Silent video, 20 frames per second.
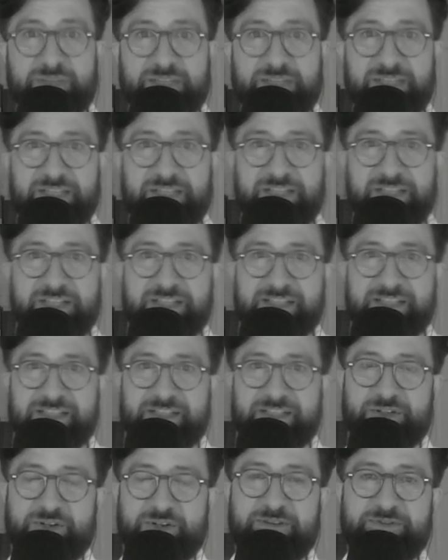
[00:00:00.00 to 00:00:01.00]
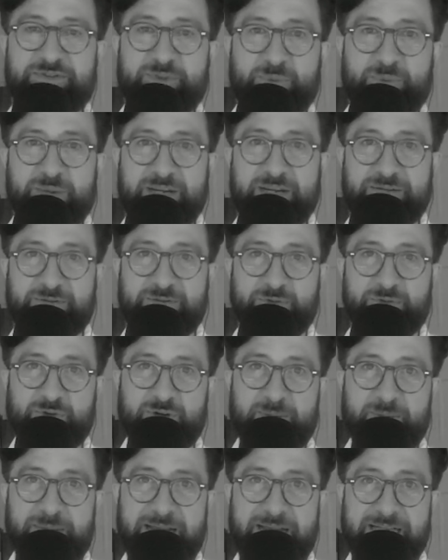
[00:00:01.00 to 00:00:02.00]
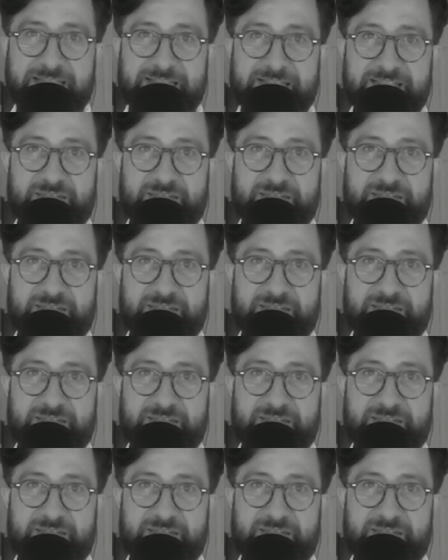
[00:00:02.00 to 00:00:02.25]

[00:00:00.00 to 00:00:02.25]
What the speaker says: You don't have to wait for a magazine